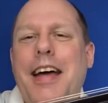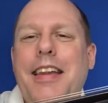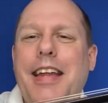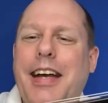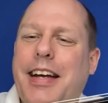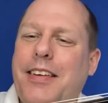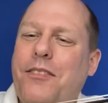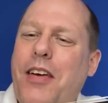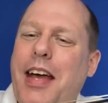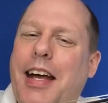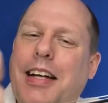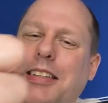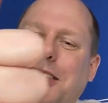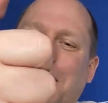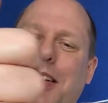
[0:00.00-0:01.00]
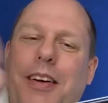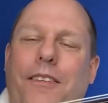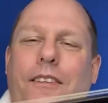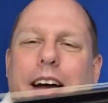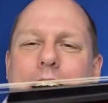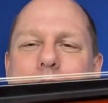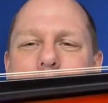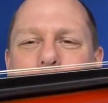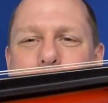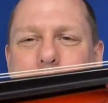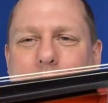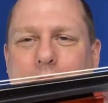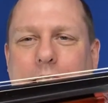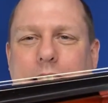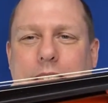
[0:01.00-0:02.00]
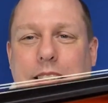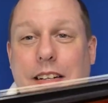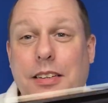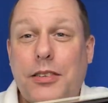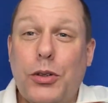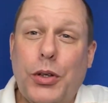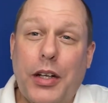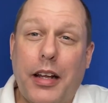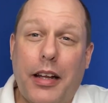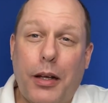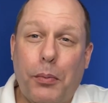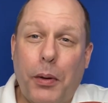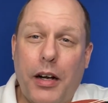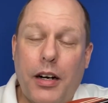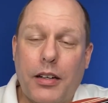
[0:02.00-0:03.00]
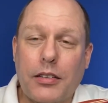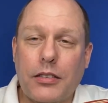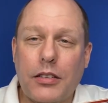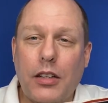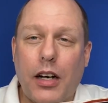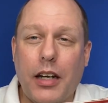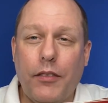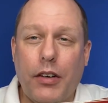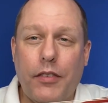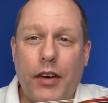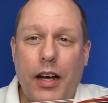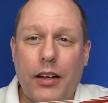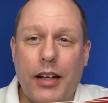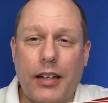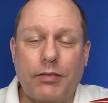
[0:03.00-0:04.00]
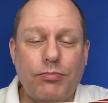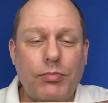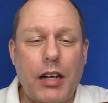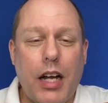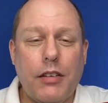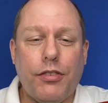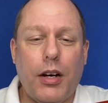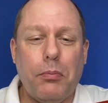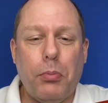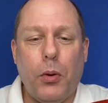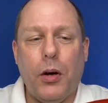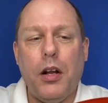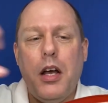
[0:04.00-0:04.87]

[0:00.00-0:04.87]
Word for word: they could make it so that it went up against their ukulele player talking about a violin, not a fretboard.